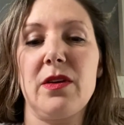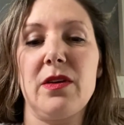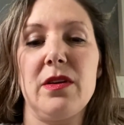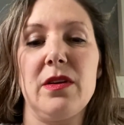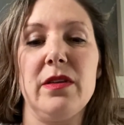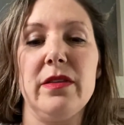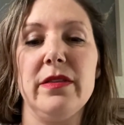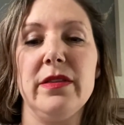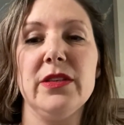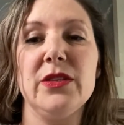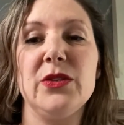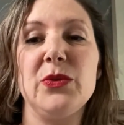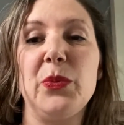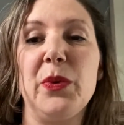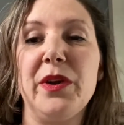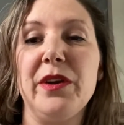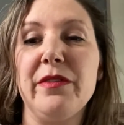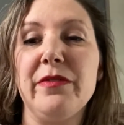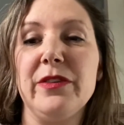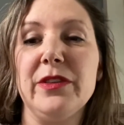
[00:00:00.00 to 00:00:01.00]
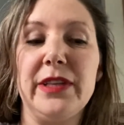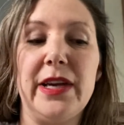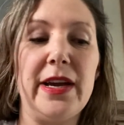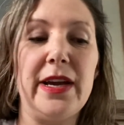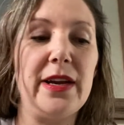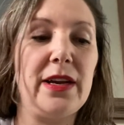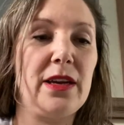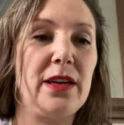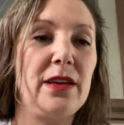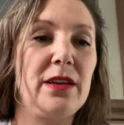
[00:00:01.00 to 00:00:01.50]
this wonderful
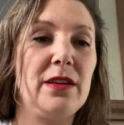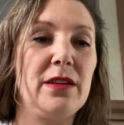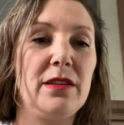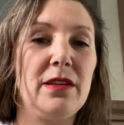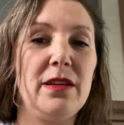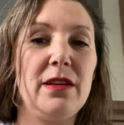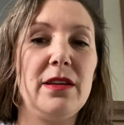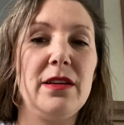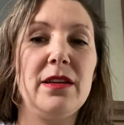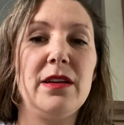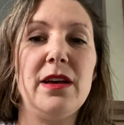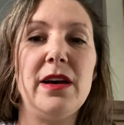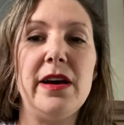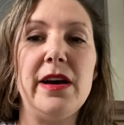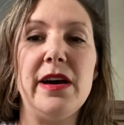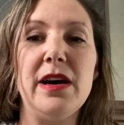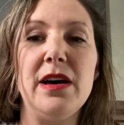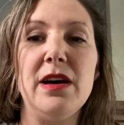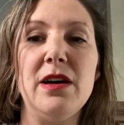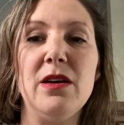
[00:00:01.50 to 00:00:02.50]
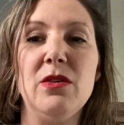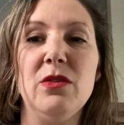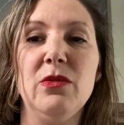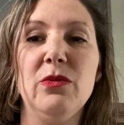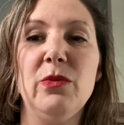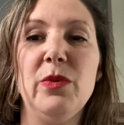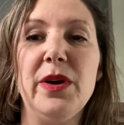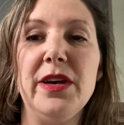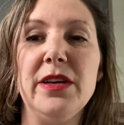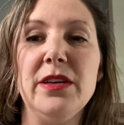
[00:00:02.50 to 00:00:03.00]
deck
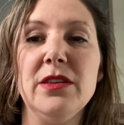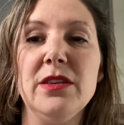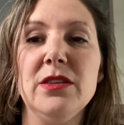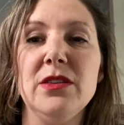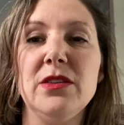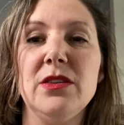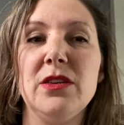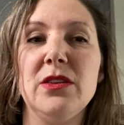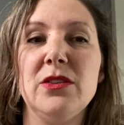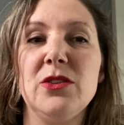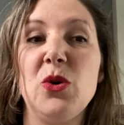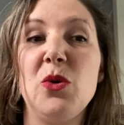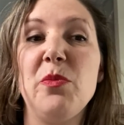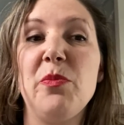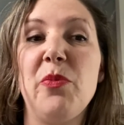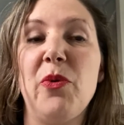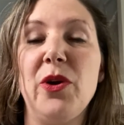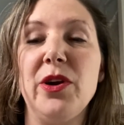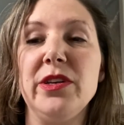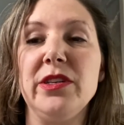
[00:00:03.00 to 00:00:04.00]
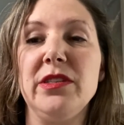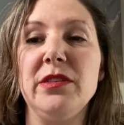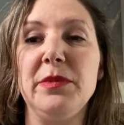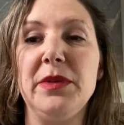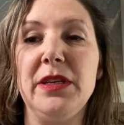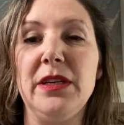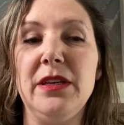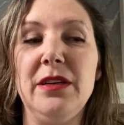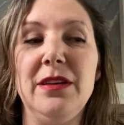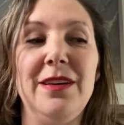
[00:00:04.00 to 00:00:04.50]
was so important to
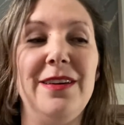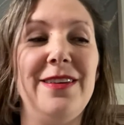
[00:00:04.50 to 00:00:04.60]
me